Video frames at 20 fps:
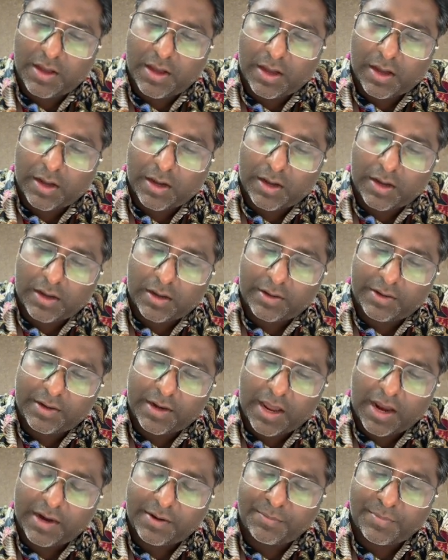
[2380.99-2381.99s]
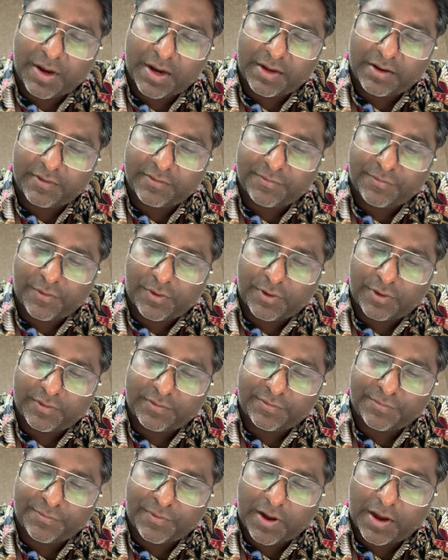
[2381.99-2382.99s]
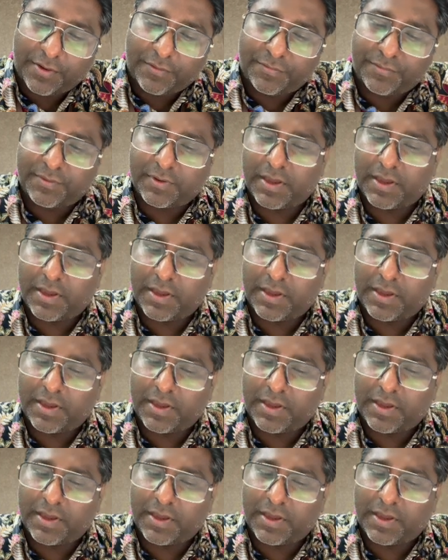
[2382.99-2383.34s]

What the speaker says: 9 minus 4 is 5.